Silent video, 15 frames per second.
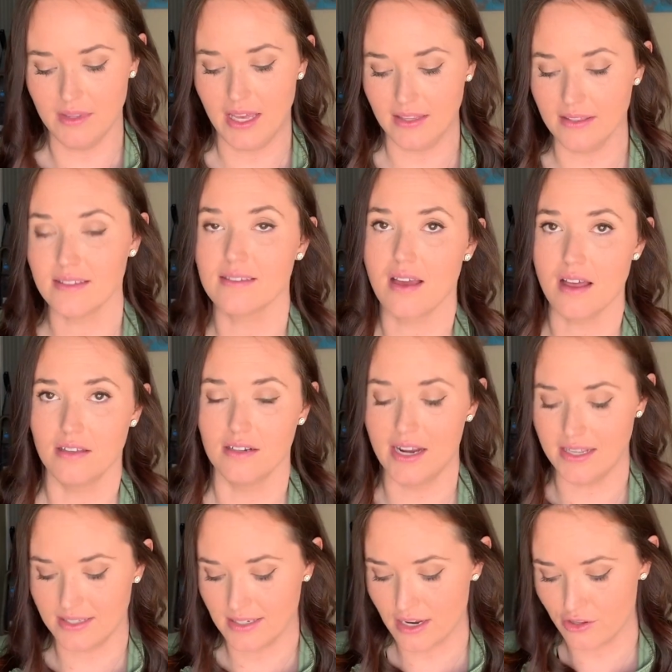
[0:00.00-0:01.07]
Like this color, he
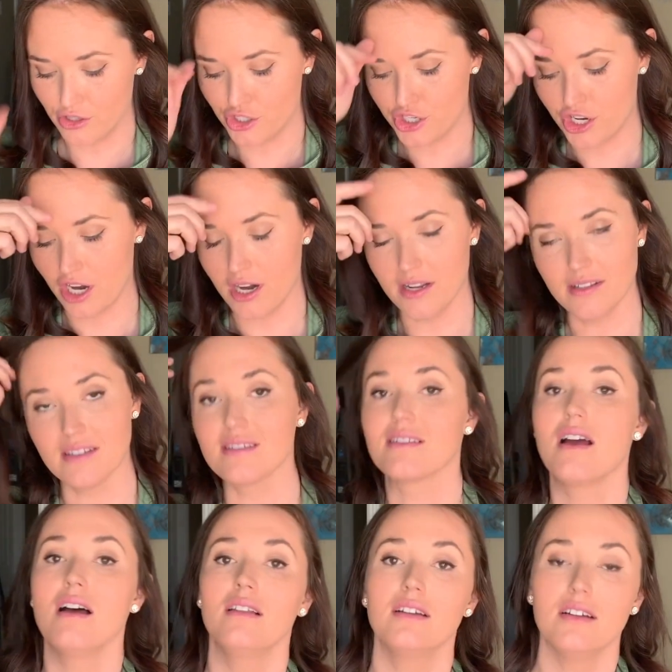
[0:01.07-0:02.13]
has another shirt in this
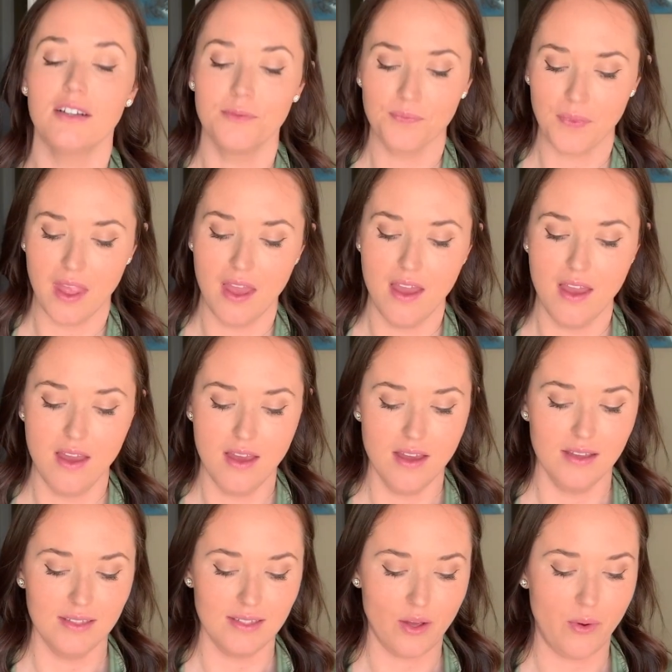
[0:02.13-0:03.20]
color,
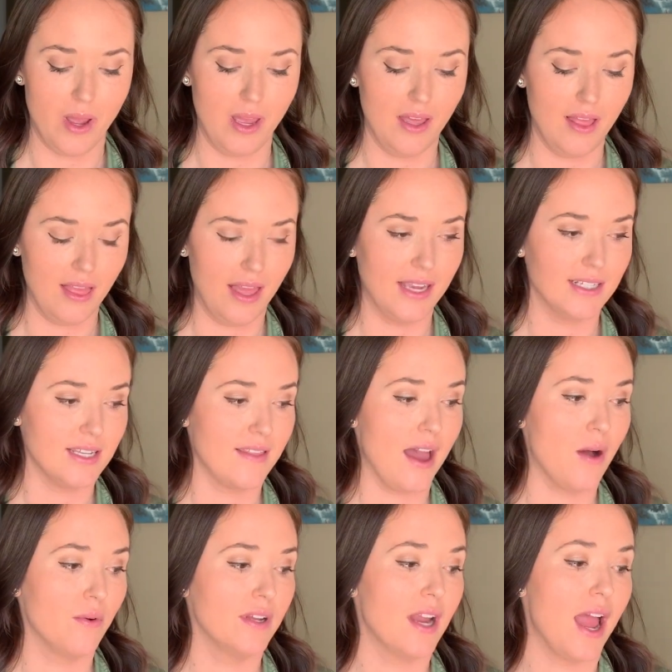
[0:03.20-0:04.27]
so I liked that one.